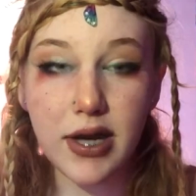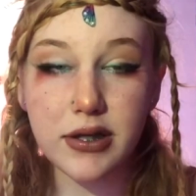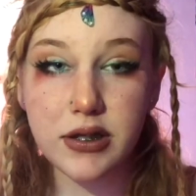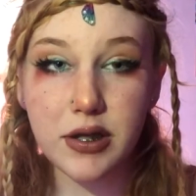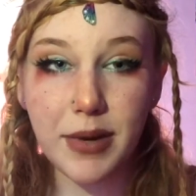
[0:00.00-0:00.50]

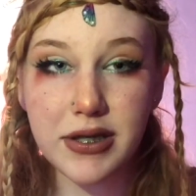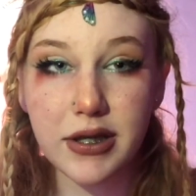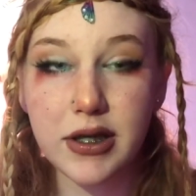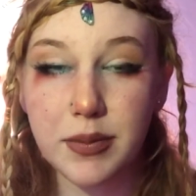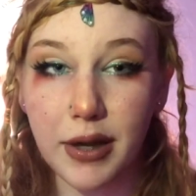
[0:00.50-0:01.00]
She
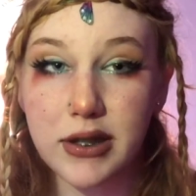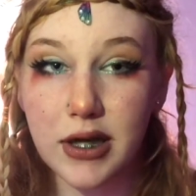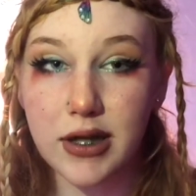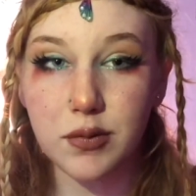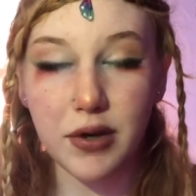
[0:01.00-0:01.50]
basically explained to
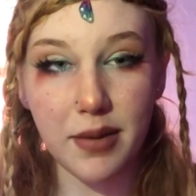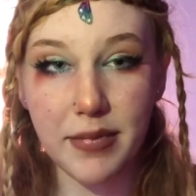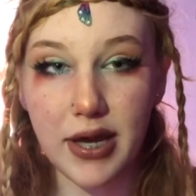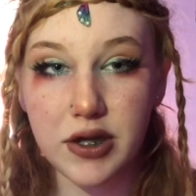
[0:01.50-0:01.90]
us what it meant.